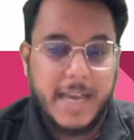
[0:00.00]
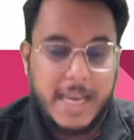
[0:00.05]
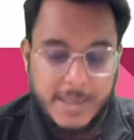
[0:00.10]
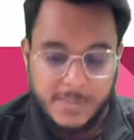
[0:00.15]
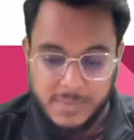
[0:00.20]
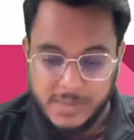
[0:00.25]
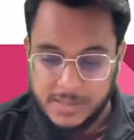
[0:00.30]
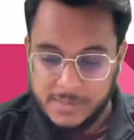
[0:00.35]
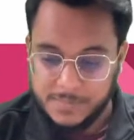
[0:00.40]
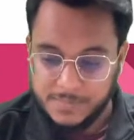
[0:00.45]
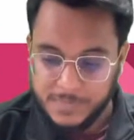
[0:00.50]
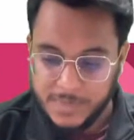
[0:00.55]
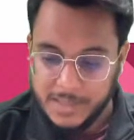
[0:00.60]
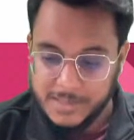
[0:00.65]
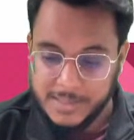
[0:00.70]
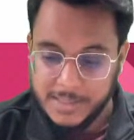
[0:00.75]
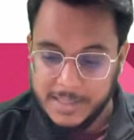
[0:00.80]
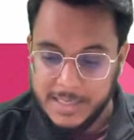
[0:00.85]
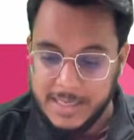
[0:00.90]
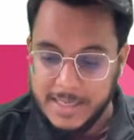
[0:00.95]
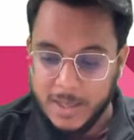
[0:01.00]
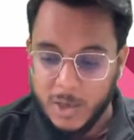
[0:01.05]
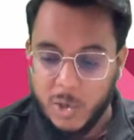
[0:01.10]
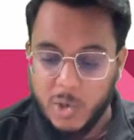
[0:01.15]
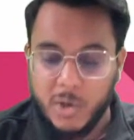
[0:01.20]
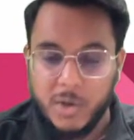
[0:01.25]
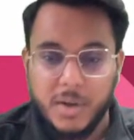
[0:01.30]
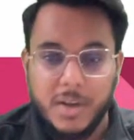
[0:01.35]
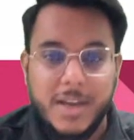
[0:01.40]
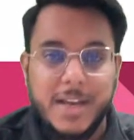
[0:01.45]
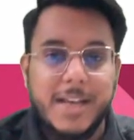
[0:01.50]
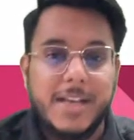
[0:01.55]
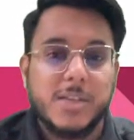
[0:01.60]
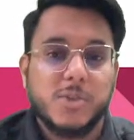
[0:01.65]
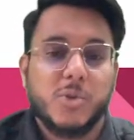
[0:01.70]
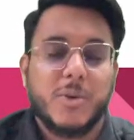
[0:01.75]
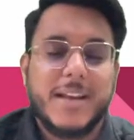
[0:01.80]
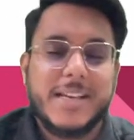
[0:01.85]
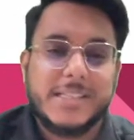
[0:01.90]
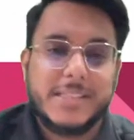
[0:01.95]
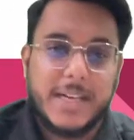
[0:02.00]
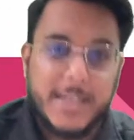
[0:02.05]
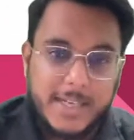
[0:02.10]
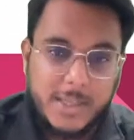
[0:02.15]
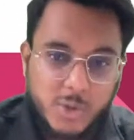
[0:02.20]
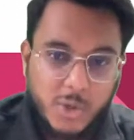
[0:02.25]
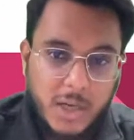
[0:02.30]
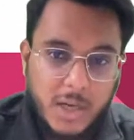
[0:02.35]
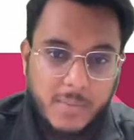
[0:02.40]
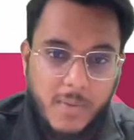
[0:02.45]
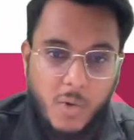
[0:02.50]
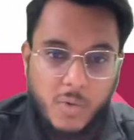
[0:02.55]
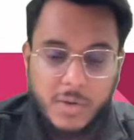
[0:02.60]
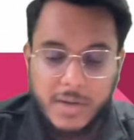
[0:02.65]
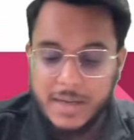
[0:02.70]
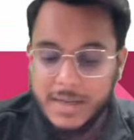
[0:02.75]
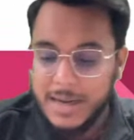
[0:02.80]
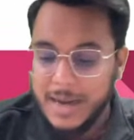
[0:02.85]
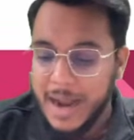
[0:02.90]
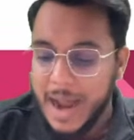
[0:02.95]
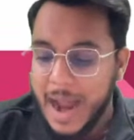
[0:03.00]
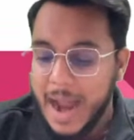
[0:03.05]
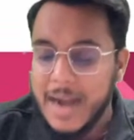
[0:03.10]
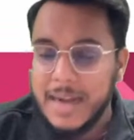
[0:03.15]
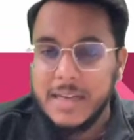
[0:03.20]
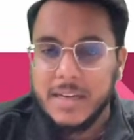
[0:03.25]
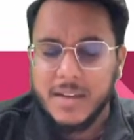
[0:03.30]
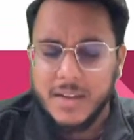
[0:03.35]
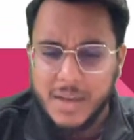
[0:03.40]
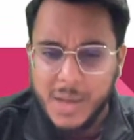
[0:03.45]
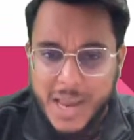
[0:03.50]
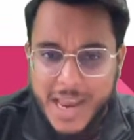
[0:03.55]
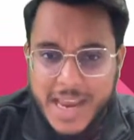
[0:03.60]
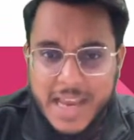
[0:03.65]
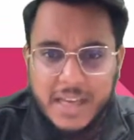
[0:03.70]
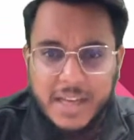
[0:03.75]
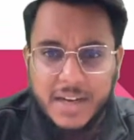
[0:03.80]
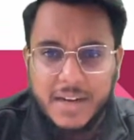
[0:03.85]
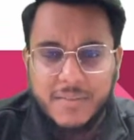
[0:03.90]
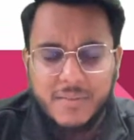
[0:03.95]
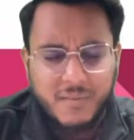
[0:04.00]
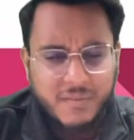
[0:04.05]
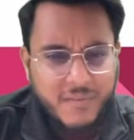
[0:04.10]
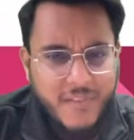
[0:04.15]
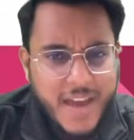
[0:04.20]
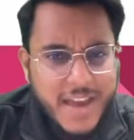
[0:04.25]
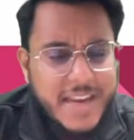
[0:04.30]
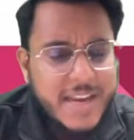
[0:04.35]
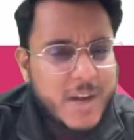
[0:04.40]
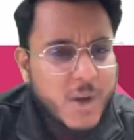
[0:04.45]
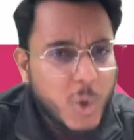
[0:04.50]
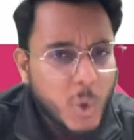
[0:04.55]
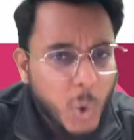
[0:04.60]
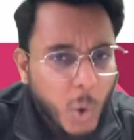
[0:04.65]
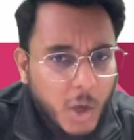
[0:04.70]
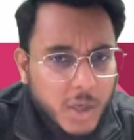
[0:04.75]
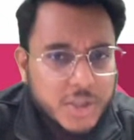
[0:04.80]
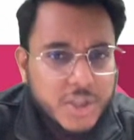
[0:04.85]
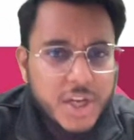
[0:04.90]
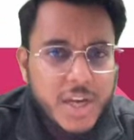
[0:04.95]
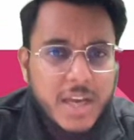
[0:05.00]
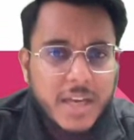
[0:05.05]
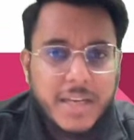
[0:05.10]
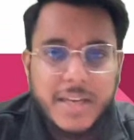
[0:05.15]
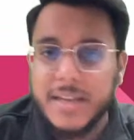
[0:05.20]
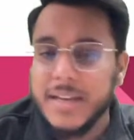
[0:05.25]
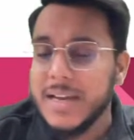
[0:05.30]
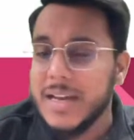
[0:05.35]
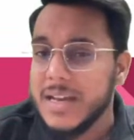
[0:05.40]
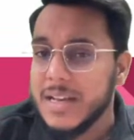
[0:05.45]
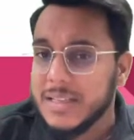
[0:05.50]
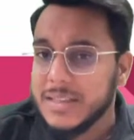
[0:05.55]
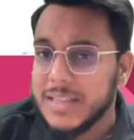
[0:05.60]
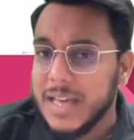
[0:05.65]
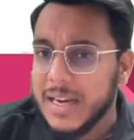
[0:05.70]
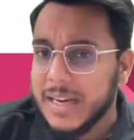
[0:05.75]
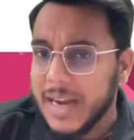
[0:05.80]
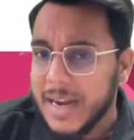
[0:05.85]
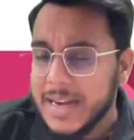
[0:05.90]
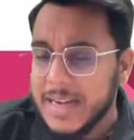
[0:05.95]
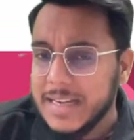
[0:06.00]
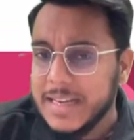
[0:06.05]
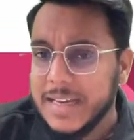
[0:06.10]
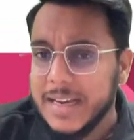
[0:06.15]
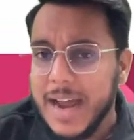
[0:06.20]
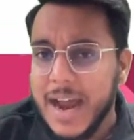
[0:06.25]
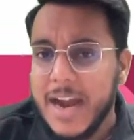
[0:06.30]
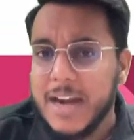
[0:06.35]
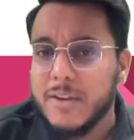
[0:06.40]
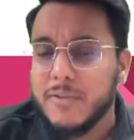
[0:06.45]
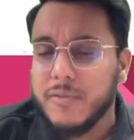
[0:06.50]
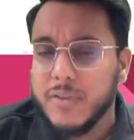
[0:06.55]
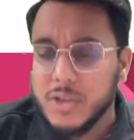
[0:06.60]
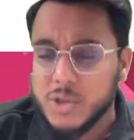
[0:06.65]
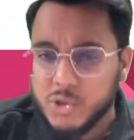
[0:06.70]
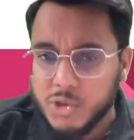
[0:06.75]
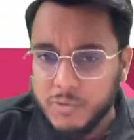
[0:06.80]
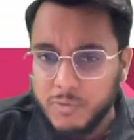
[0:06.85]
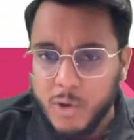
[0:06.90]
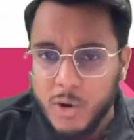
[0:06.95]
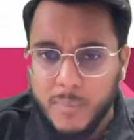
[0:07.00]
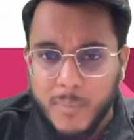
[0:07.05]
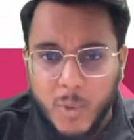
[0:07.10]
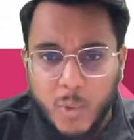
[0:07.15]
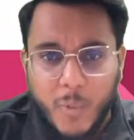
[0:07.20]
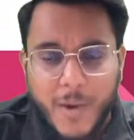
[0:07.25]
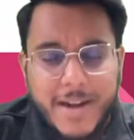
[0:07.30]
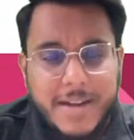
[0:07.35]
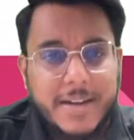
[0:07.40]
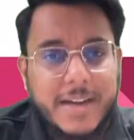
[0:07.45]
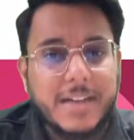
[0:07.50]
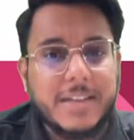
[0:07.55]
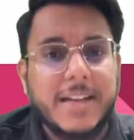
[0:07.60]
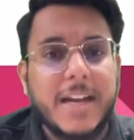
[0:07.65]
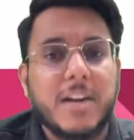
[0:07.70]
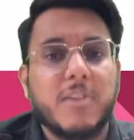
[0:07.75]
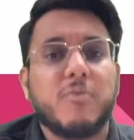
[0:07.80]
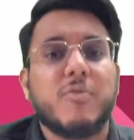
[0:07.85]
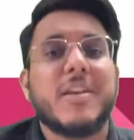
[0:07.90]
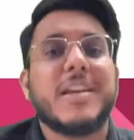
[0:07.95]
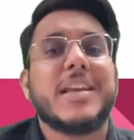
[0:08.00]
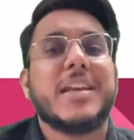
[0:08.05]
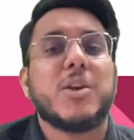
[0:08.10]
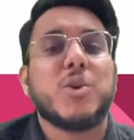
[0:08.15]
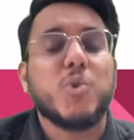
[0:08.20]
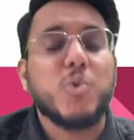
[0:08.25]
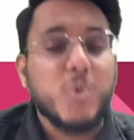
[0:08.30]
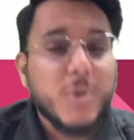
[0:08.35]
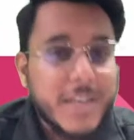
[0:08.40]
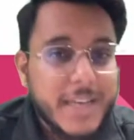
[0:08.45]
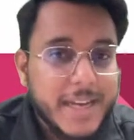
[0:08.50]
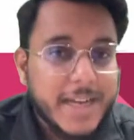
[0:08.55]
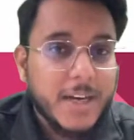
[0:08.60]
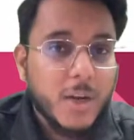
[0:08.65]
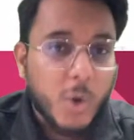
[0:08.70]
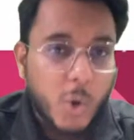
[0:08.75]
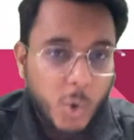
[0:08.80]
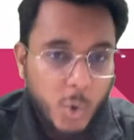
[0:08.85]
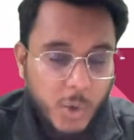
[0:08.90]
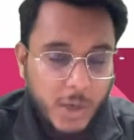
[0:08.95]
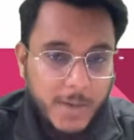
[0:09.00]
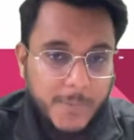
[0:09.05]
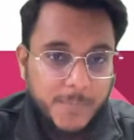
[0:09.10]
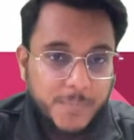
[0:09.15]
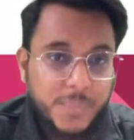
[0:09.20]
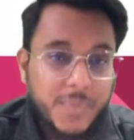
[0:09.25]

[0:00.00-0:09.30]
times. Is it clear or not? So guys, that is all about it. And here very logically, the writer had first of all provided that we do need coal.